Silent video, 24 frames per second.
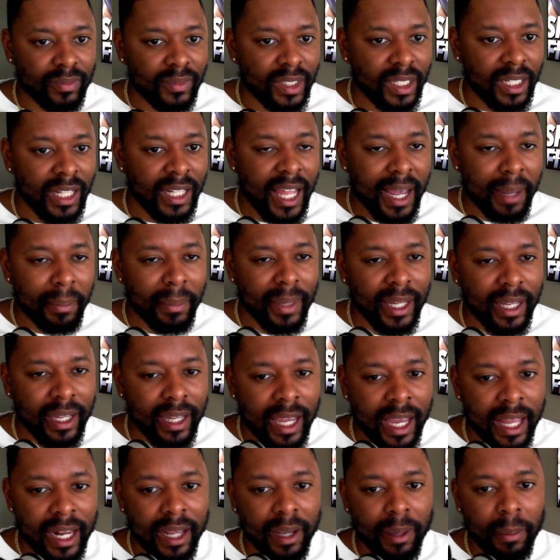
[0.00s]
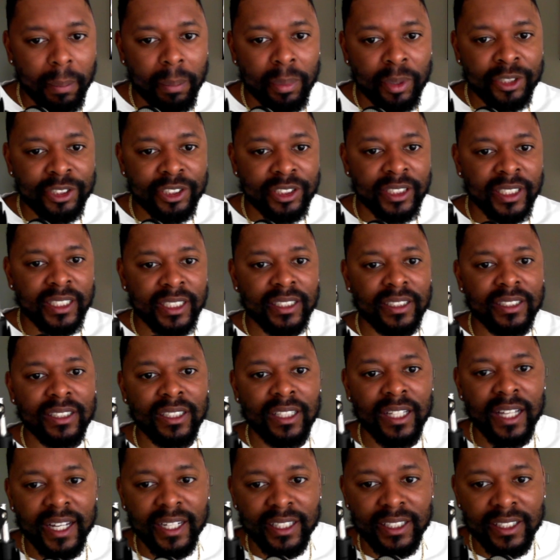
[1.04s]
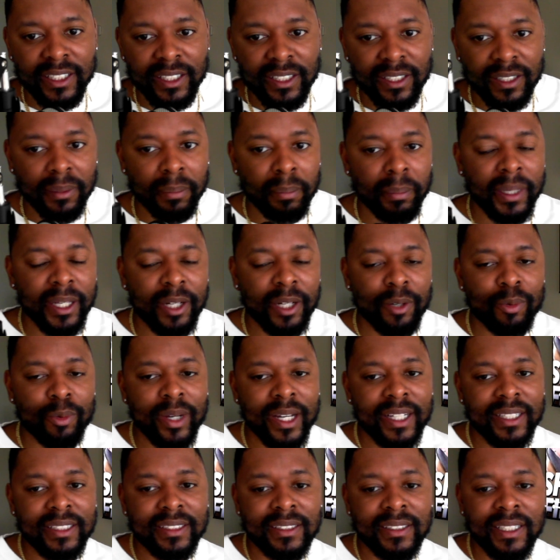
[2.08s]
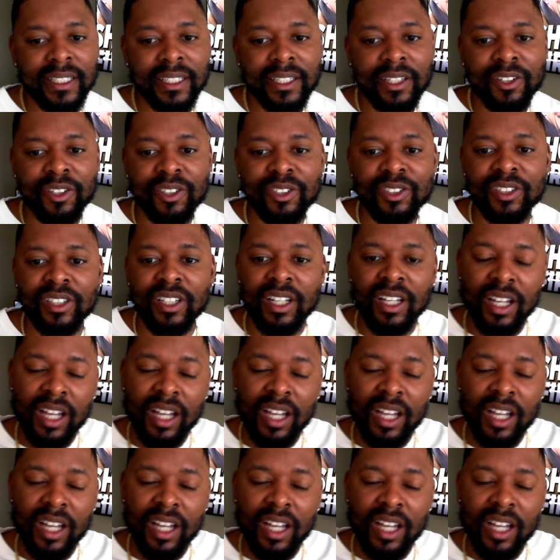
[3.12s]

climate kind of pushed into like the Midwest and those